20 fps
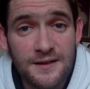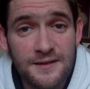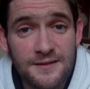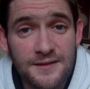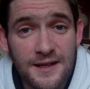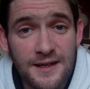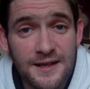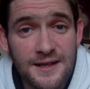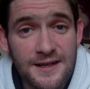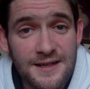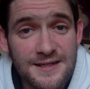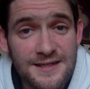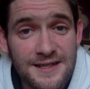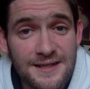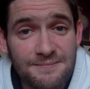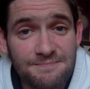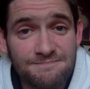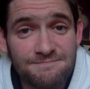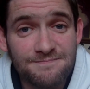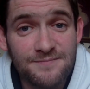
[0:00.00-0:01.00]
take it
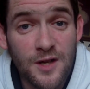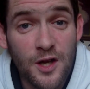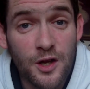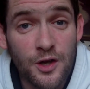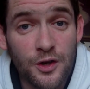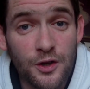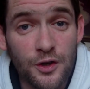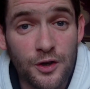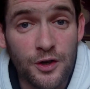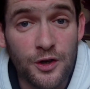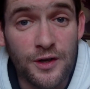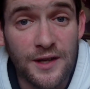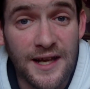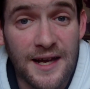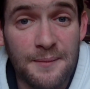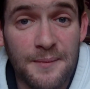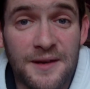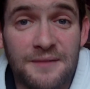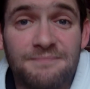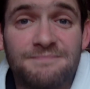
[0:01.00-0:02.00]
easy, good
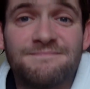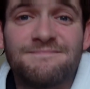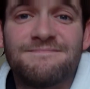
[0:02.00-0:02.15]
gaming.